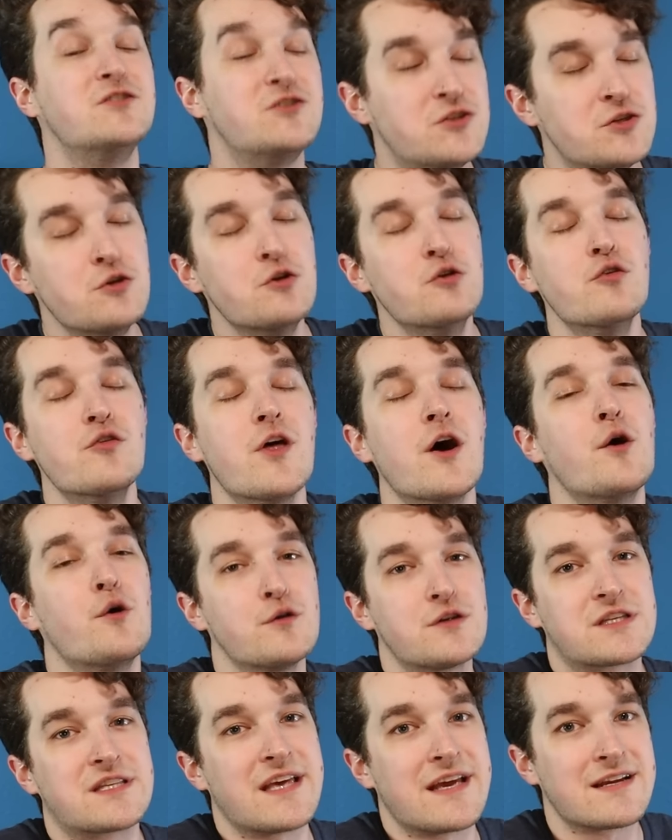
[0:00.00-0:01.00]
Do
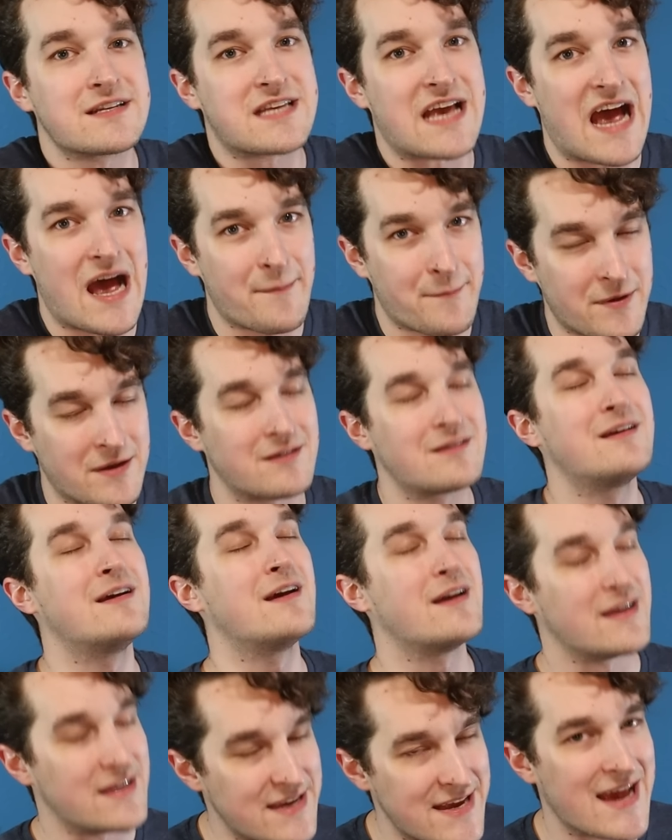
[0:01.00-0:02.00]
those things happen?
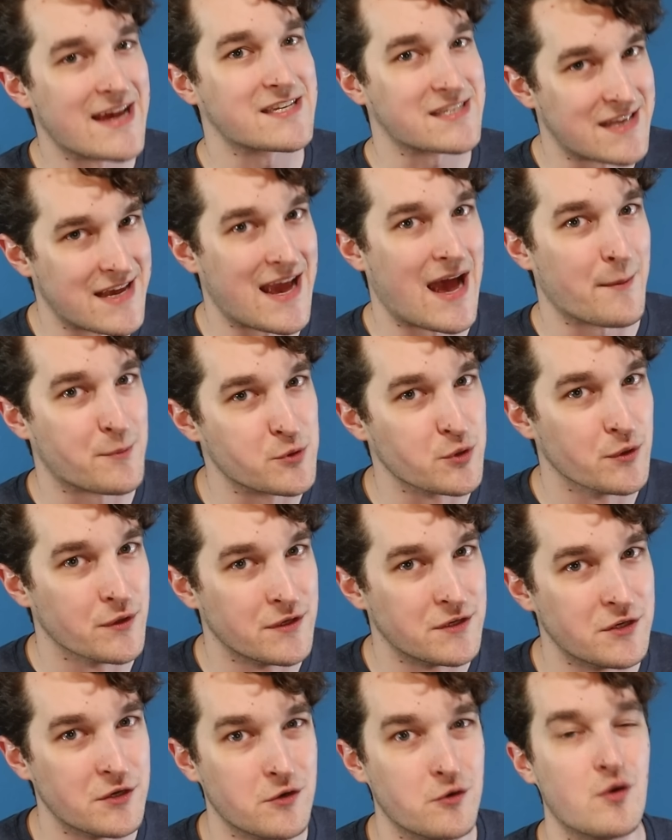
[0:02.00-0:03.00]
Yes, they
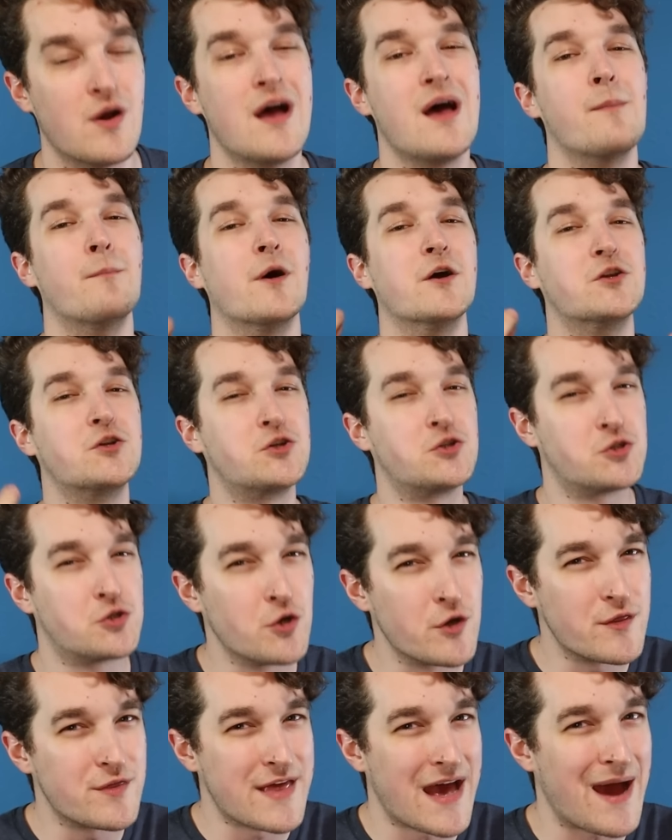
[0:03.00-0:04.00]
absolutely do. But
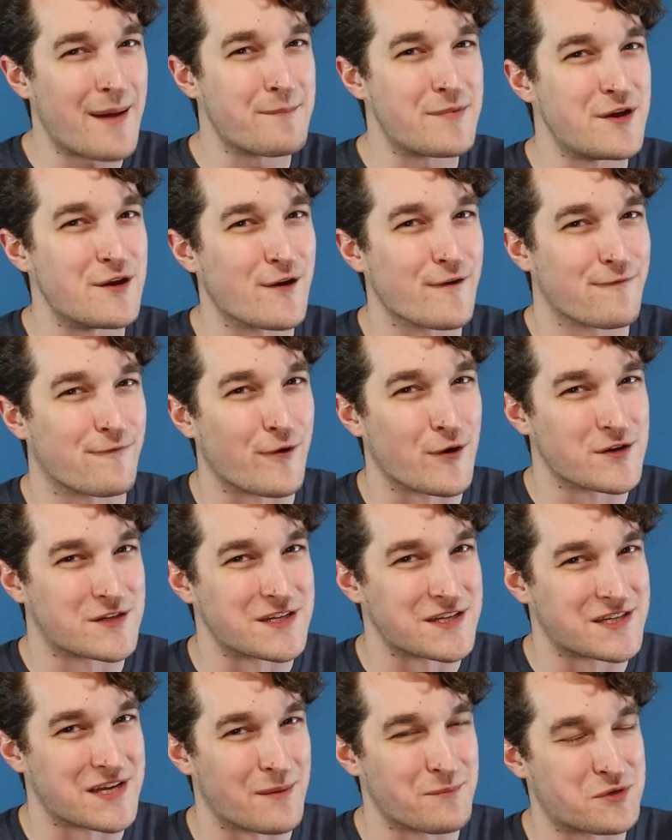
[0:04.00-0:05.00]
should that be your first
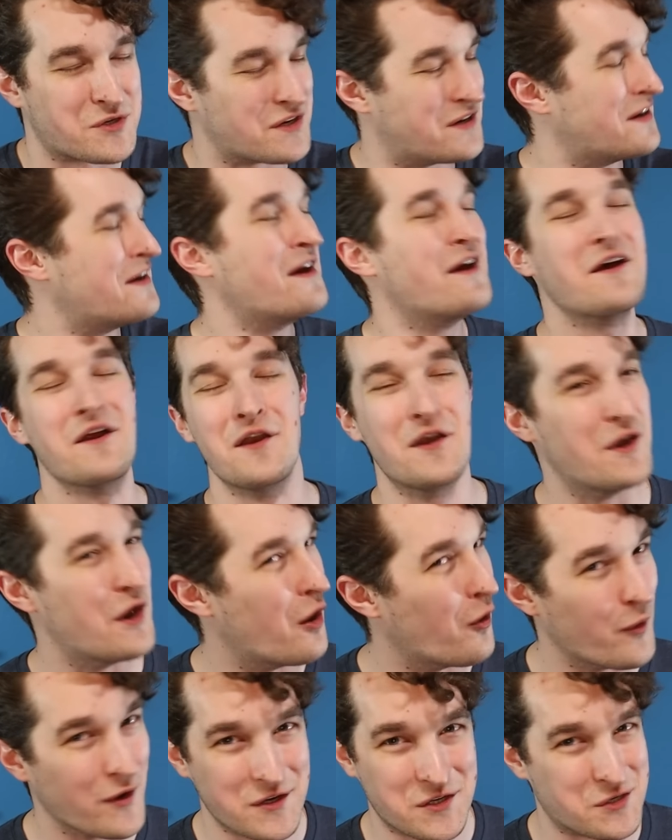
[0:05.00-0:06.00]
assumption?
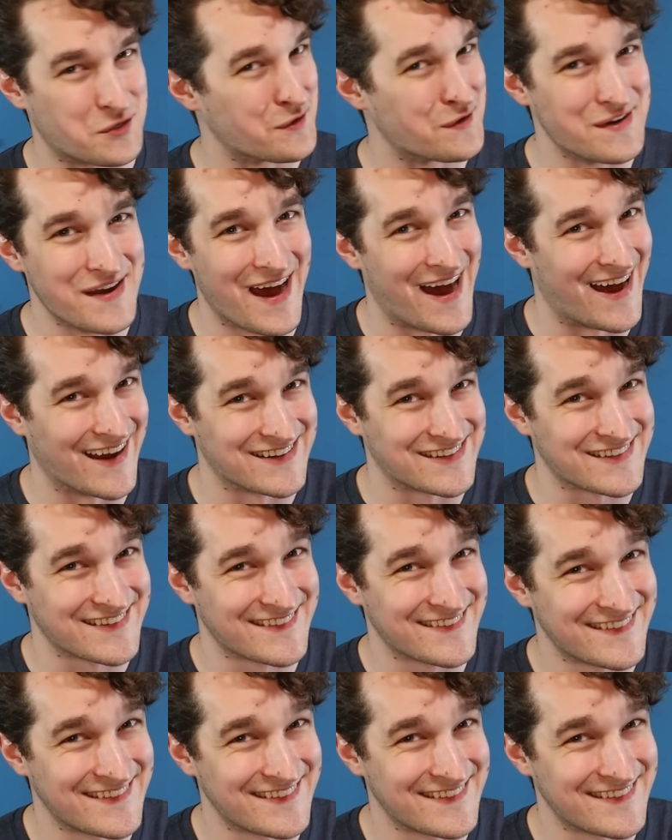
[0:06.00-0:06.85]
No, it should not.